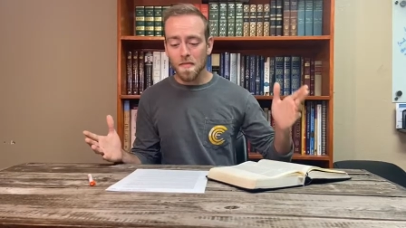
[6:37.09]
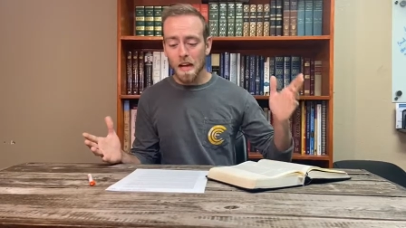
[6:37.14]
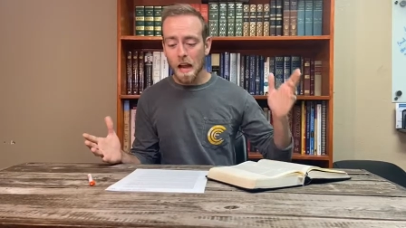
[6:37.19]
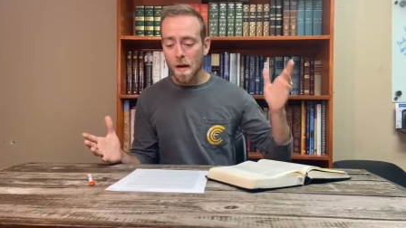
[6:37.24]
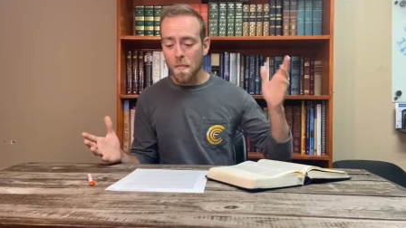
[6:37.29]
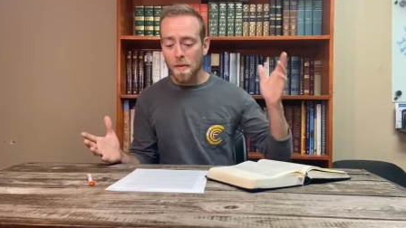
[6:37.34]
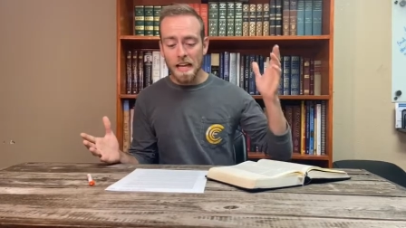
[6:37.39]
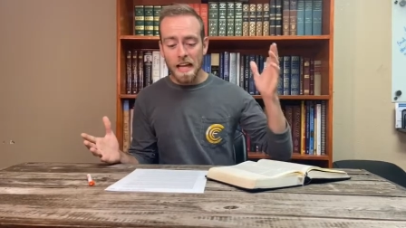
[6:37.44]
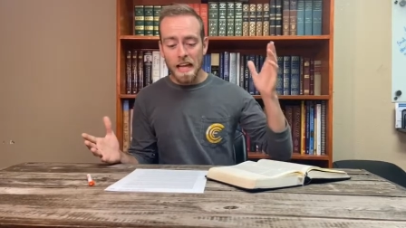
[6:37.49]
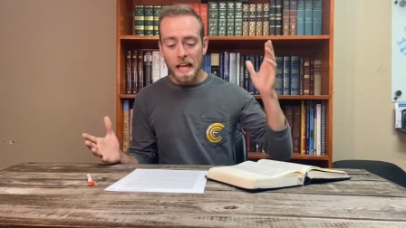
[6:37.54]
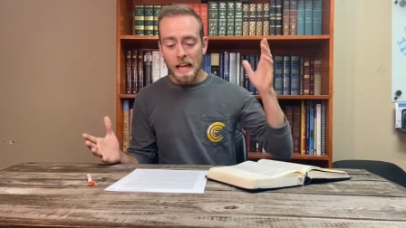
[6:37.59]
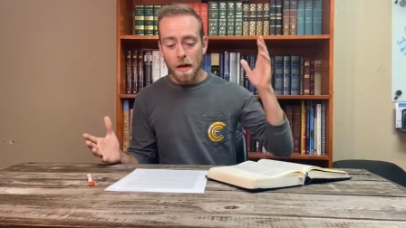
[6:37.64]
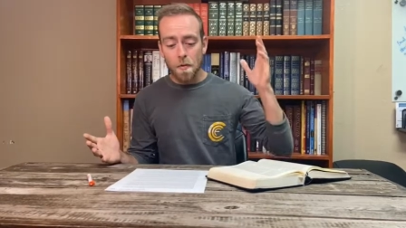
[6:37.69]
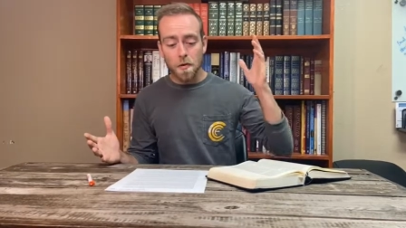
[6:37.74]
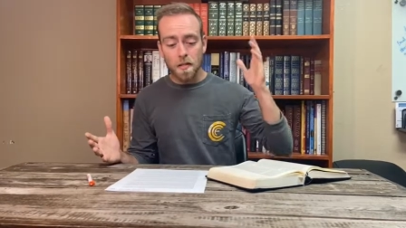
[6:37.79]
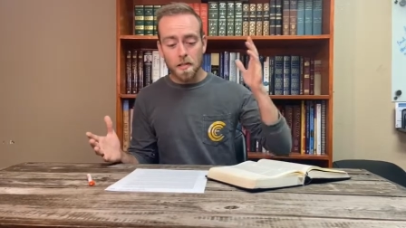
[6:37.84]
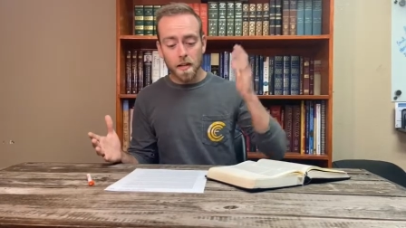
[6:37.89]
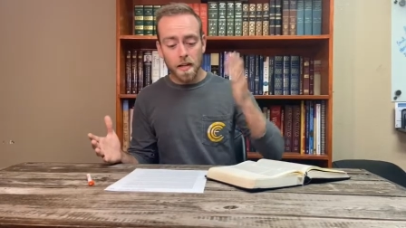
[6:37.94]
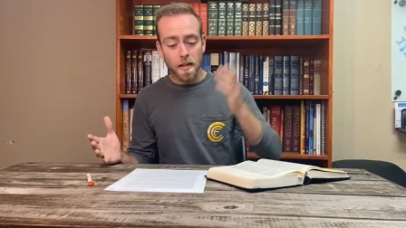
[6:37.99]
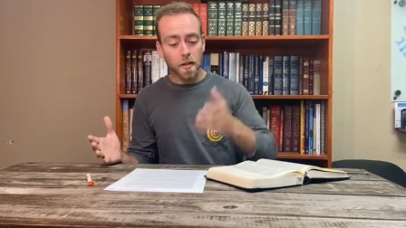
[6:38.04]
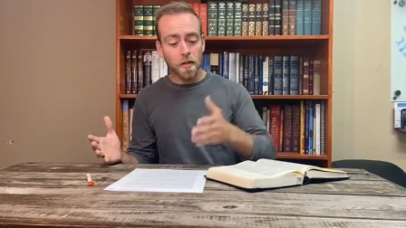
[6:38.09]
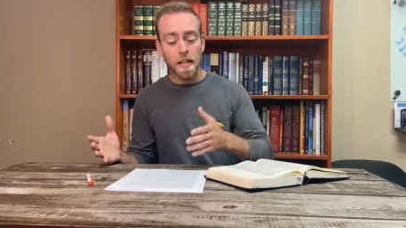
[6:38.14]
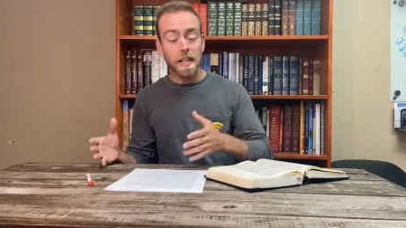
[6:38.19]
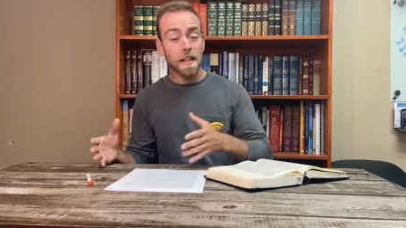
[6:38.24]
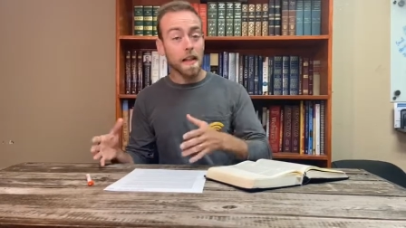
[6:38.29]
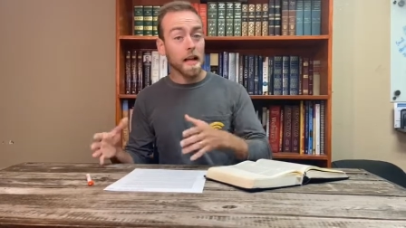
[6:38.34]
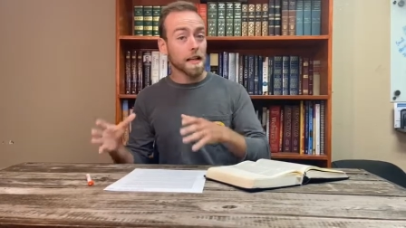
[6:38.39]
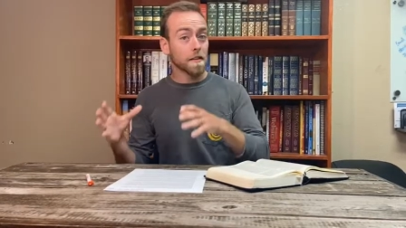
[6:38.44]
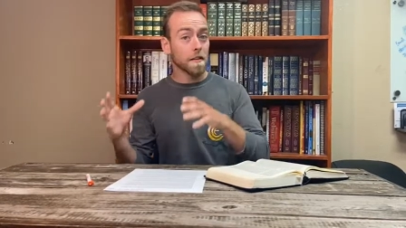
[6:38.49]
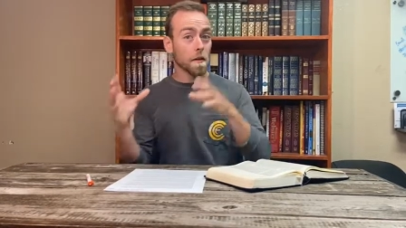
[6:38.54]
I mean, it was literally
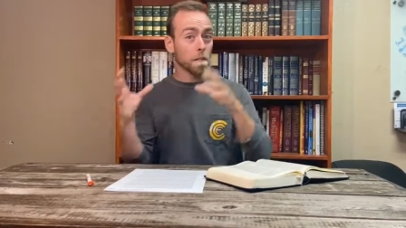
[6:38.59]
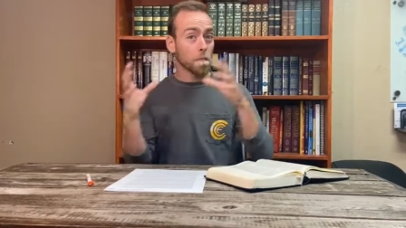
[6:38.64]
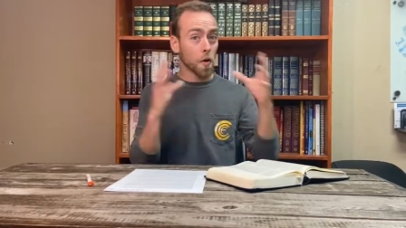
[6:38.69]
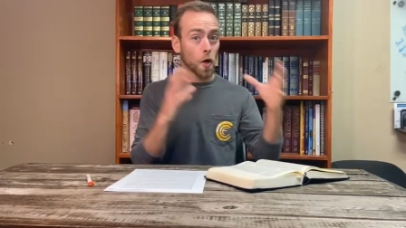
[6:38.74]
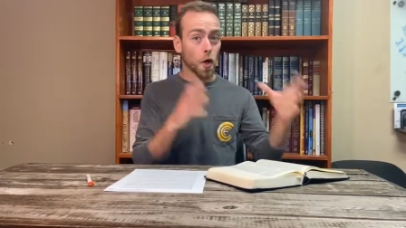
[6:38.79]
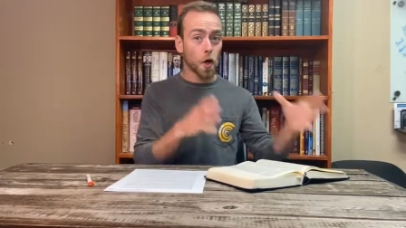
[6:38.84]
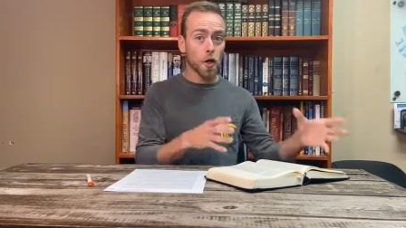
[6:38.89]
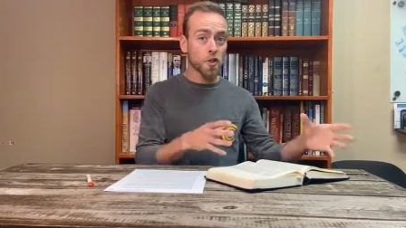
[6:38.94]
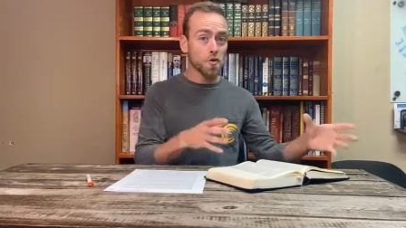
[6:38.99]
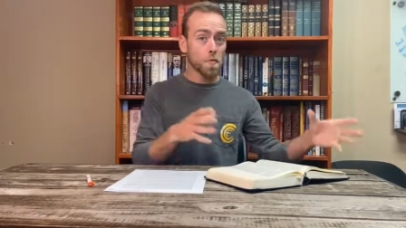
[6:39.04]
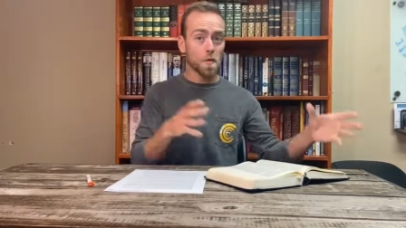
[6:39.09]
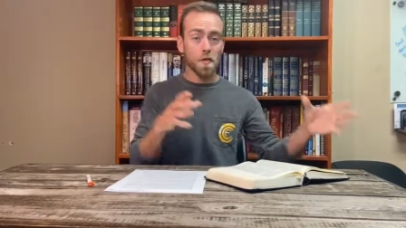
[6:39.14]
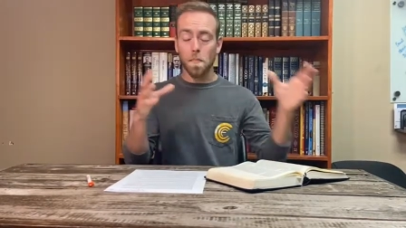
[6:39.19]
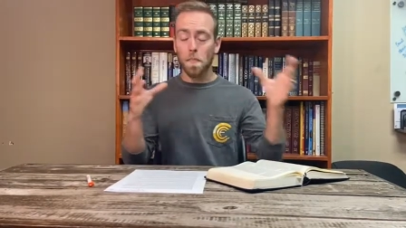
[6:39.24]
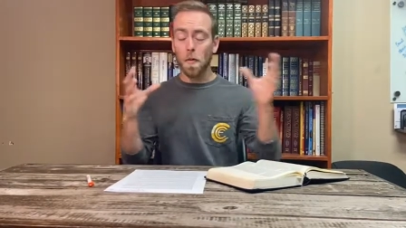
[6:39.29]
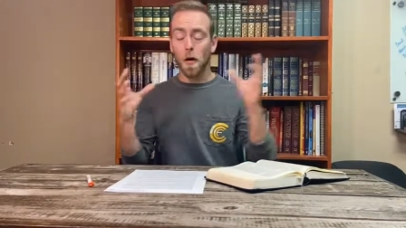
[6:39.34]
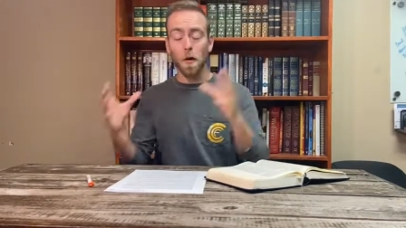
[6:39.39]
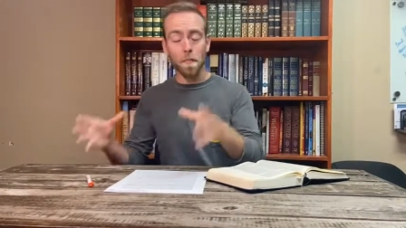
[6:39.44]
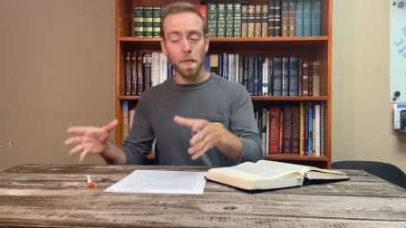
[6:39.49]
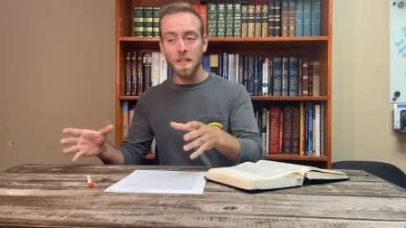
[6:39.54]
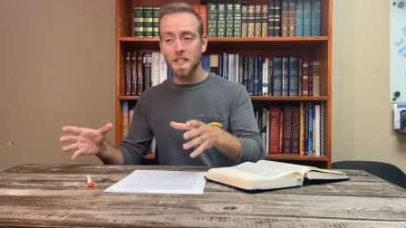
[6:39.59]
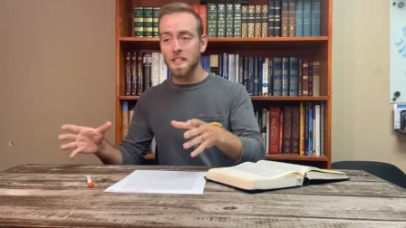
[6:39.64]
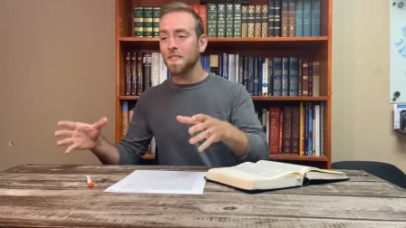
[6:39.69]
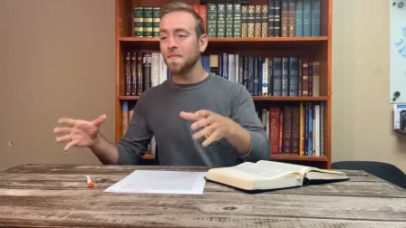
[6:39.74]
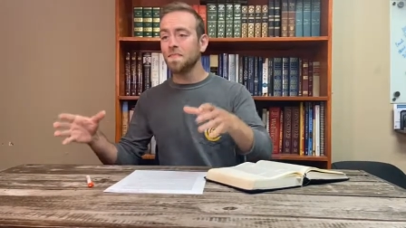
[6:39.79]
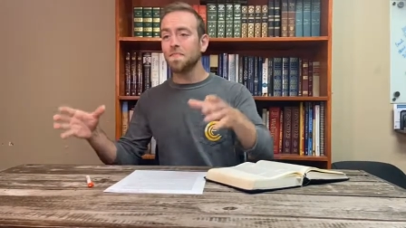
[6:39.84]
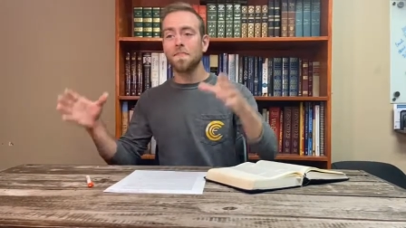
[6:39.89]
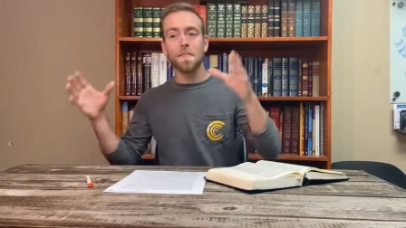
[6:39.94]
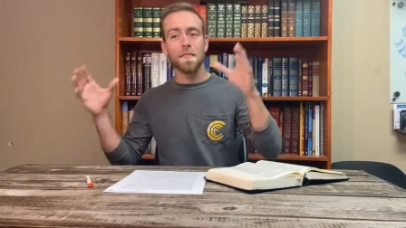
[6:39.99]
like the purge with a purpose.